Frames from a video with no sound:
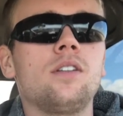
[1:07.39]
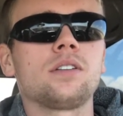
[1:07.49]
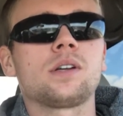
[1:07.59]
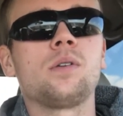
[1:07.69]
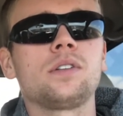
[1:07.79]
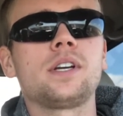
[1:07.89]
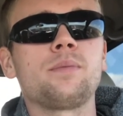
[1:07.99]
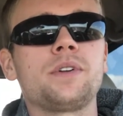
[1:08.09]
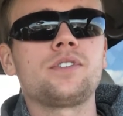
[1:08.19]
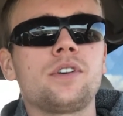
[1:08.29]
With cold
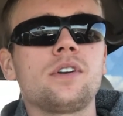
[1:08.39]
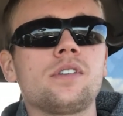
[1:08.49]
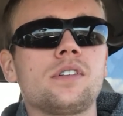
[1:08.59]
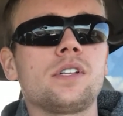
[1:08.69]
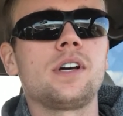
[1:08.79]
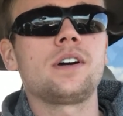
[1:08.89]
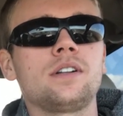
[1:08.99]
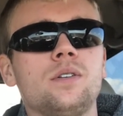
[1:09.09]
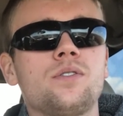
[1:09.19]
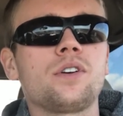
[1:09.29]
temperatures,
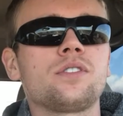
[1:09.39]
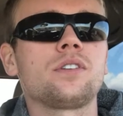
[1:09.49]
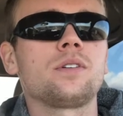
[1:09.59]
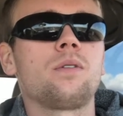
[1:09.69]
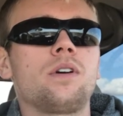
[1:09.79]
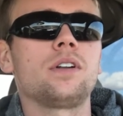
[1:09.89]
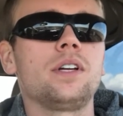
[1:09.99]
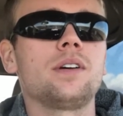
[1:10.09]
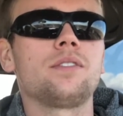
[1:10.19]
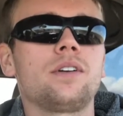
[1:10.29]
the nutrition
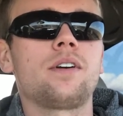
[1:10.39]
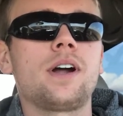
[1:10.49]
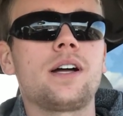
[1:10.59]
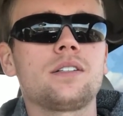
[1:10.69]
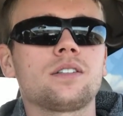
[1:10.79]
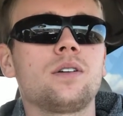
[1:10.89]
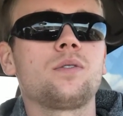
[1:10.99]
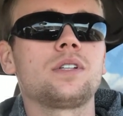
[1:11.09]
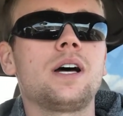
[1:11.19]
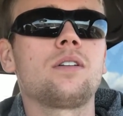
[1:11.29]
quality of the grass
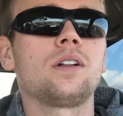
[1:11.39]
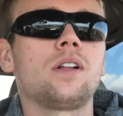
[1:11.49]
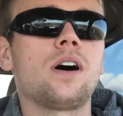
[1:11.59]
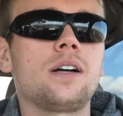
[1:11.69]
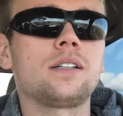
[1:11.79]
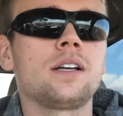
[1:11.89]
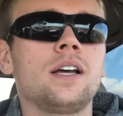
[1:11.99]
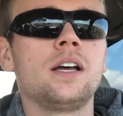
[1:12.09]
goes down a lot.